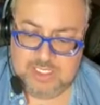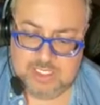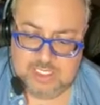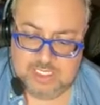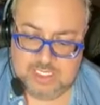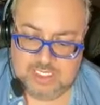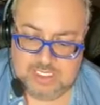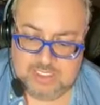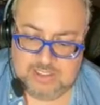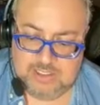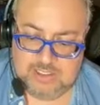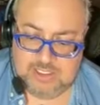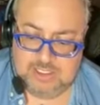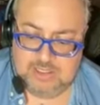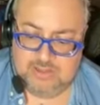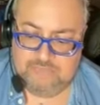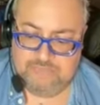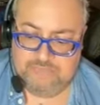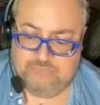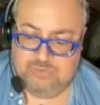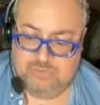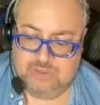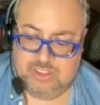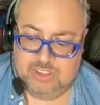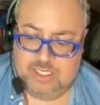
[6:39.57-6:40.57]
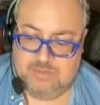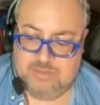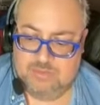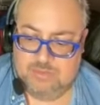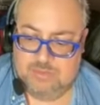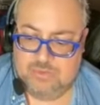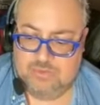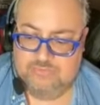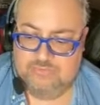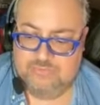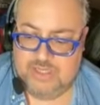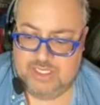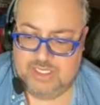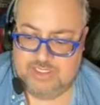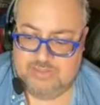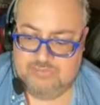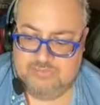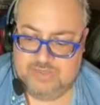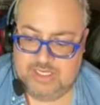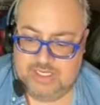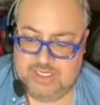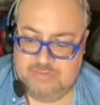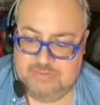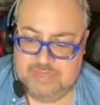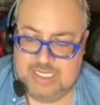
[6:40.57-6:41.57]
and uh, feel a lot more of that
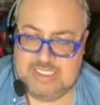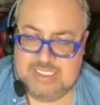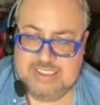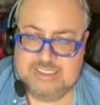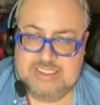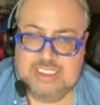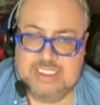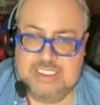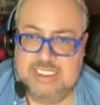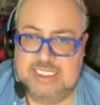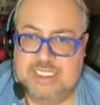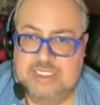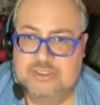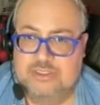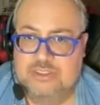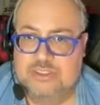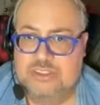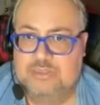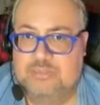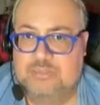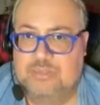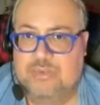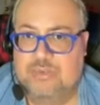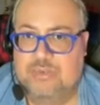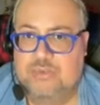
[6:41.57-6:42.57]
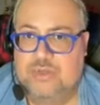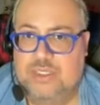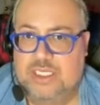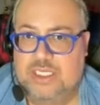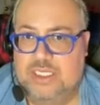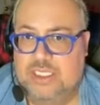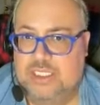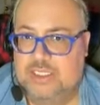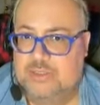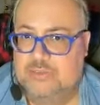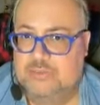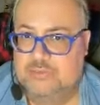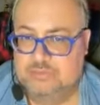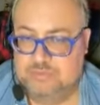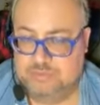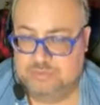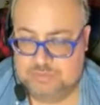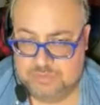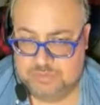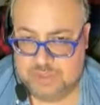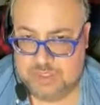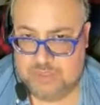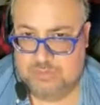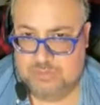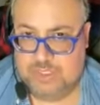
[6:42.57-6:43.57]
divine masculine energy pouring in
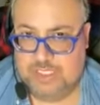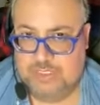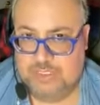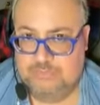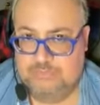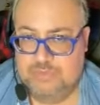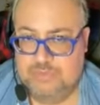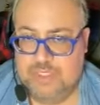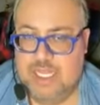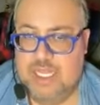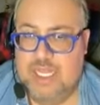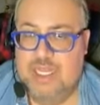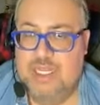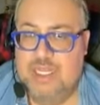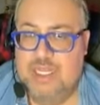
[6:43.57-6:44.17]
all right.